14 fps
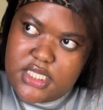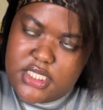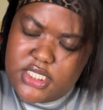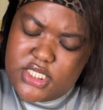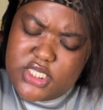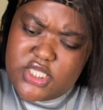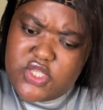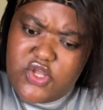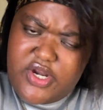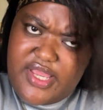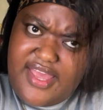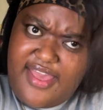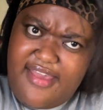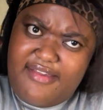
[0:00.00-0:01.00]
It's not a
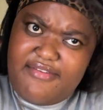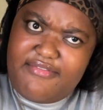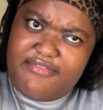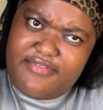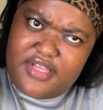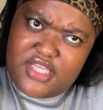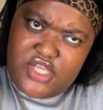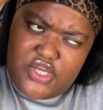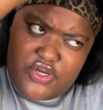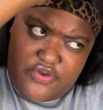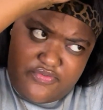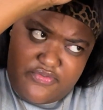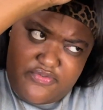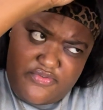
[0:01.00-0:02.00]
curve, it's a
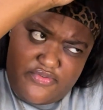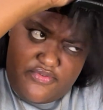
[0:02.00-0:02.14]
curve.